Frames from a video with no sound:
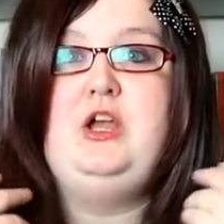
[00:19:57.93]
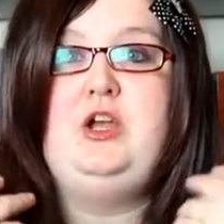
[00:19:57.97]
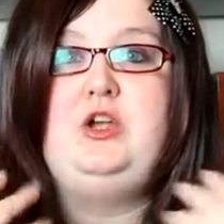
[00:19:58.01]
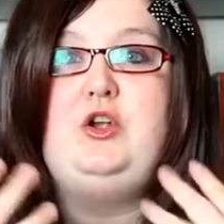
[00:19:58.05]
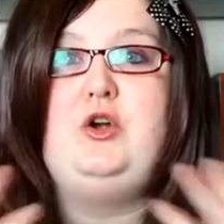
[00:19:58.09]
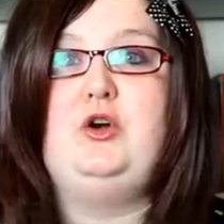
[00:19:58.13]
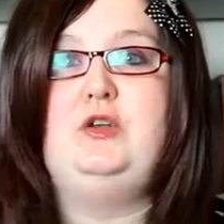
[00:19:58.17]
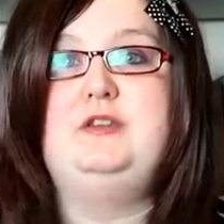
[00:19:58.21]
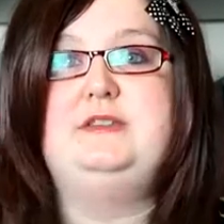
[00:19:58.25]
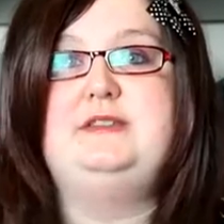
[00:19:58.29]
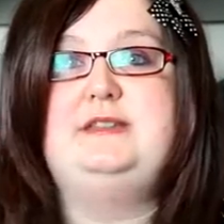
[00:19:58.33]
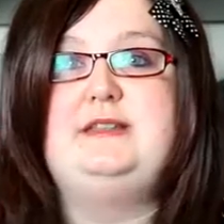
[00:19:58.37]

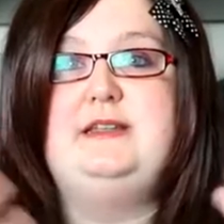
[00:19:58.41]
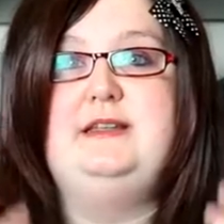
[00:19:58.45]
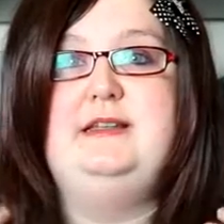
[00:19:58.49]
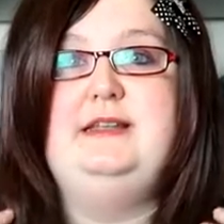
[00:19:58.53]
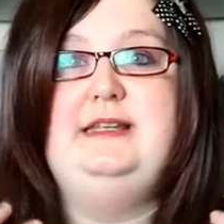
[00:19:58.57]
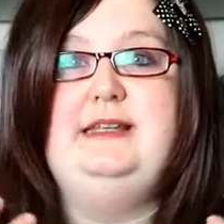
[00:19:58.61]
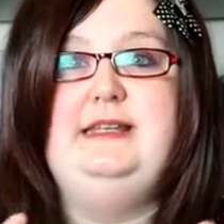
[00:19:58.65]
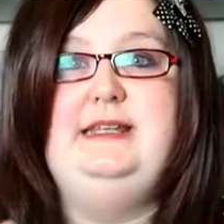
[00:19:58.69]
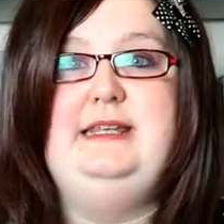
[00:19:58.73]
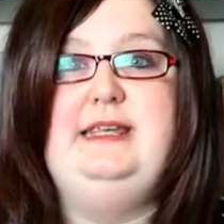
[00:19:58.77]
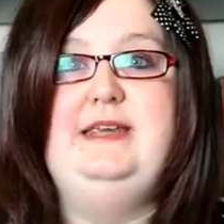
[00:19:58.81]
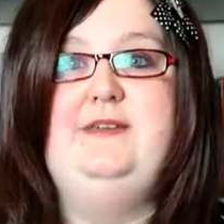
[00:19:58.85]

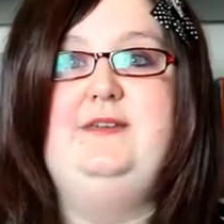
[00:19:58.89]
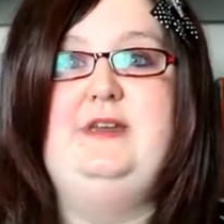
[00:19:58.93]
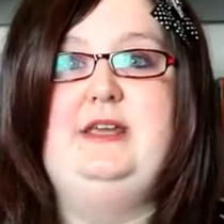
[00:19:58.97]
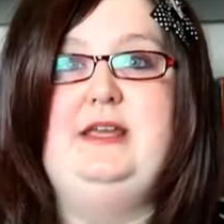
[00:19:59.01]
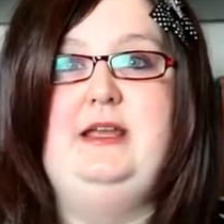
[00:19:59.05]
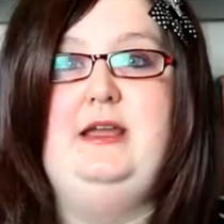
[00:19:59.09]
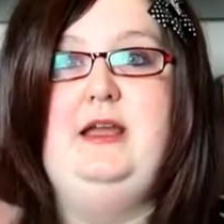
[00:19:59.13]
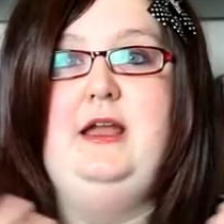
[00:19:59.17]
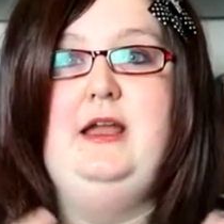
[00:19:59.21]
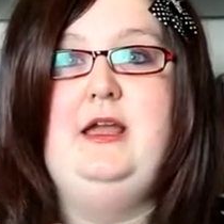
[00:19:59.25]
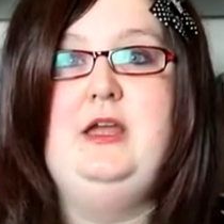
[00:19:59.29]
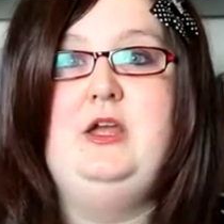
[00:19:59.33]
constantly
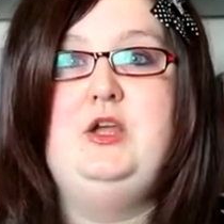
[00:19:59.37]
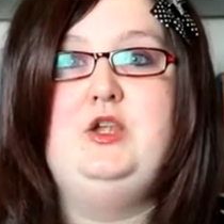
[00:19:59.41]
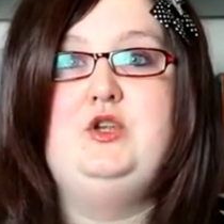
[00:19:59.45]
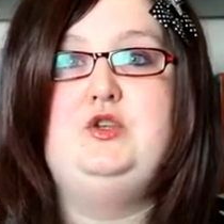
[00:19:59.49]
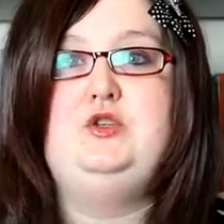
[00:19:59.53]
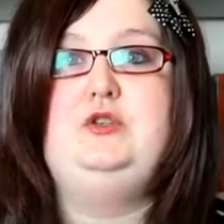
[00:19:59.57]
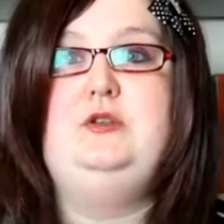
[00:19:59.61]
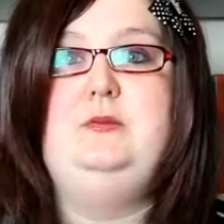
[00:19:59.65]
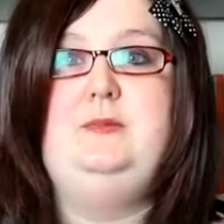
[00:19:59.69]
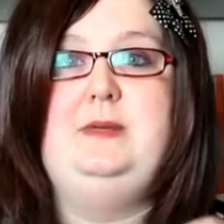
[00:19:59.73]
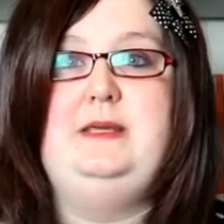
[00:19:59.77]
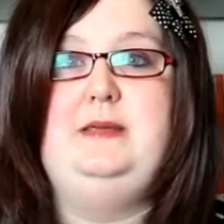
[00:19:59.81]
giving
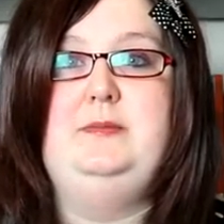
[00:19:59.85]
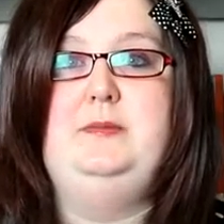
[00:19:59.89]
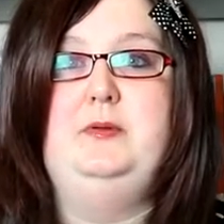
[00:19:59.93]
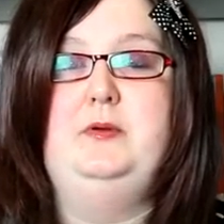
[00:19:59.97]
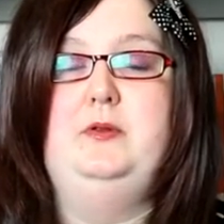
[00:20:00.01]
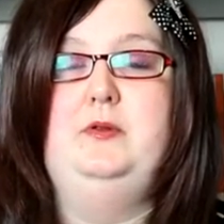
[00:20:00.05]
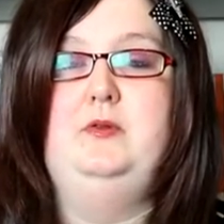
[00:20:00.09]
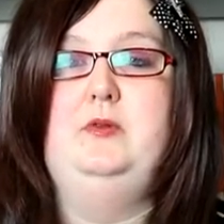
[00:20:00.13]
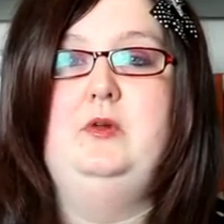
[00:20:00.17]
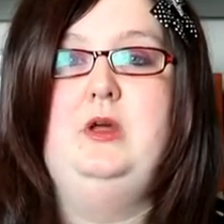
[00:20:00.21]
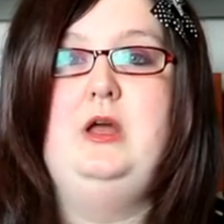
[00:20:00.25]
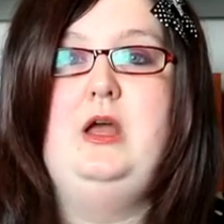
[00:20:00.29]
to
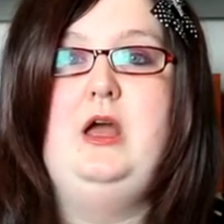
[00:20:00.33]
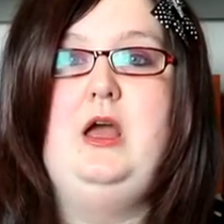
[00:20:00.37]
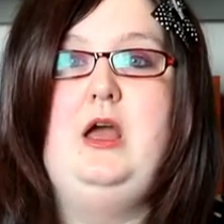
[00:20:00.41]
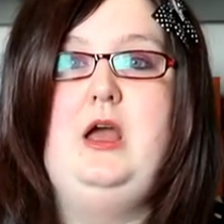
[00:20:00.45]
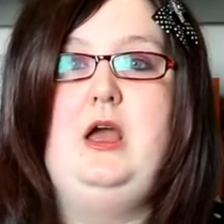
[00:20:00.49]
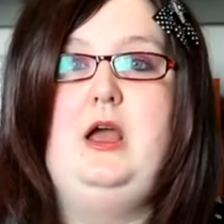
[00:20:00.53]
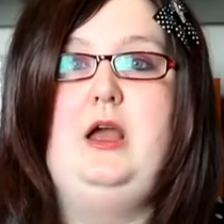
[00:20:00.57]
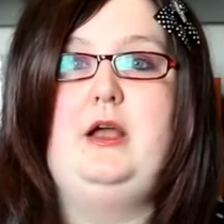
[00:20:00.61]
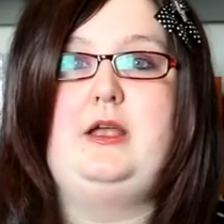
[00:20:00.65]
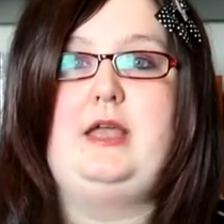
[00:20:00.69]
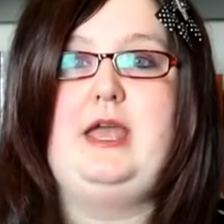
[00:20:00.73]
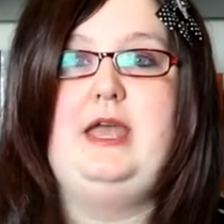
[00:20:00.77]
people.
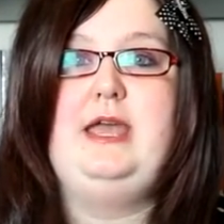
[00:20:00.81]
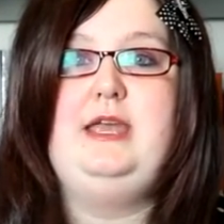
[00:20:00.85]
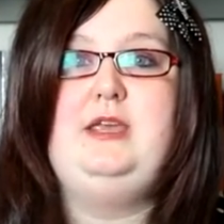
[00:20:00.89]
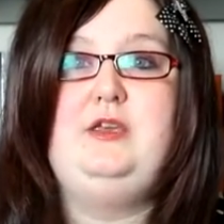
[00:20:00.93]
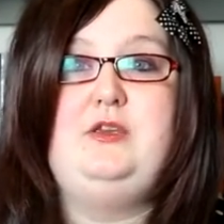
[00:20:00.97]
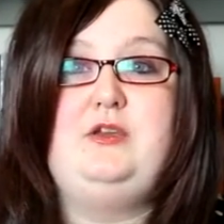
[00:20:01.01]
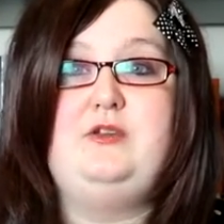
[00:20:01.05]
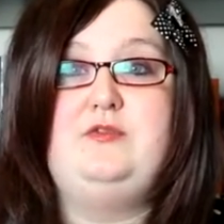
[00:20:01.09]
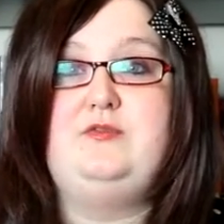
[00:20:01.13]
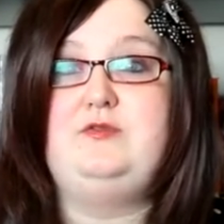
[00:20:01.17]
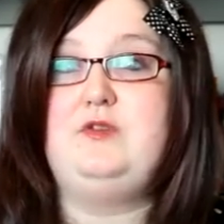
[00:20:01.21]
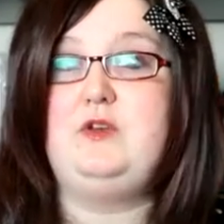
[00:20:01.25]
Okay,
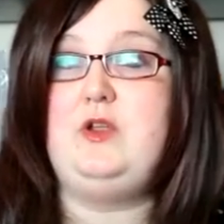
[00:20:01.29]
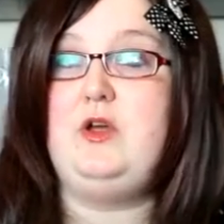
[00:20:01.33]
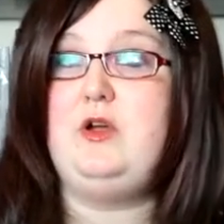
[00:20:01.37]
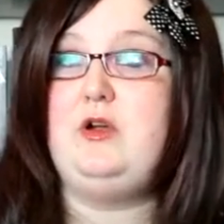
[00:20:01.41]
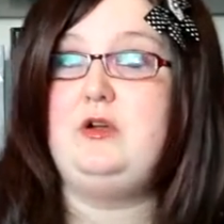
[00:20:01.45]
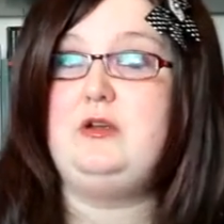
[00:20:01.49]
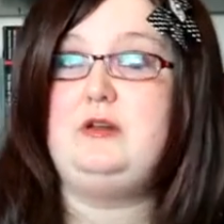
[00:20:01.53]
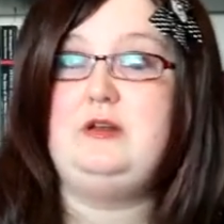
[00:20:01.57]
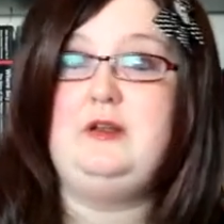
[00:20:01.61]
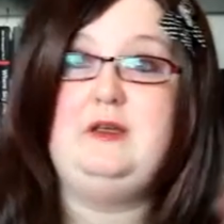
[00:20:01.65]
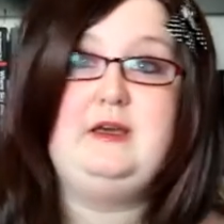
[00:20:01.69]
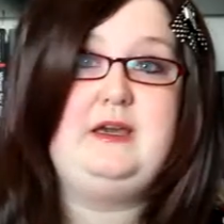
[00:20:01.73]
you can
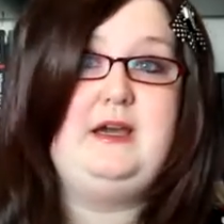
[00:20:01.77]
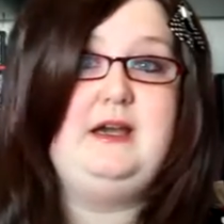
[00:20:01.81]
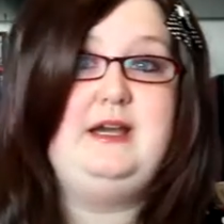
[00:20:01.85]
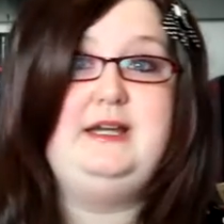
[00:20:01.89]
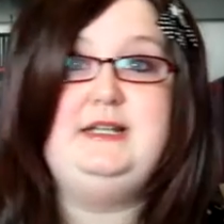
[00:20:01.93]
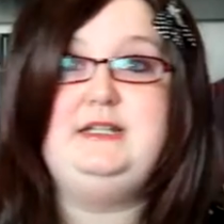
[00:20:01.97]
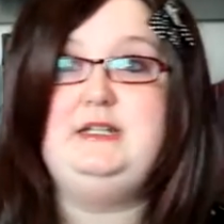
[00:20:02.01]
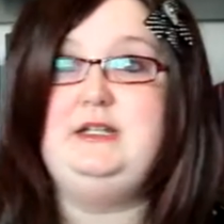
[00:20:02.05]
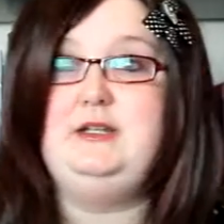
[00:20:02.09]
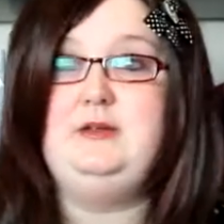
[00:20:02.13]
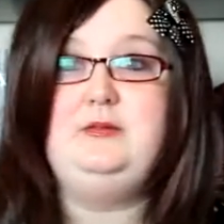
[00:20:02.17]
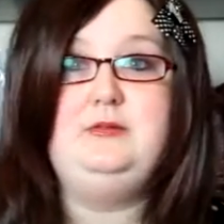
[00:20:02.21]
vlog like
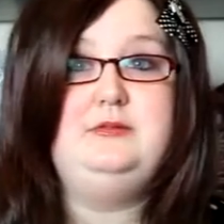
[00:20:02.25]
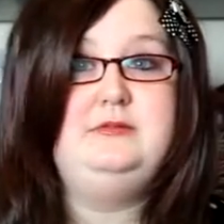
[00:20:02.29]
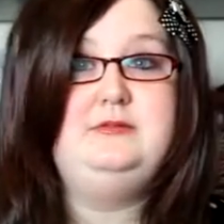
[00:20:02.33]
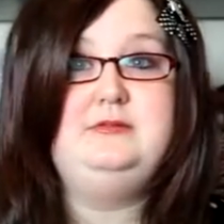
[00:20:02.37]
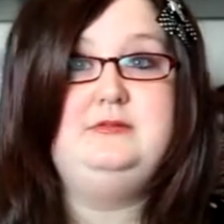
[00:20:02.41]
I do.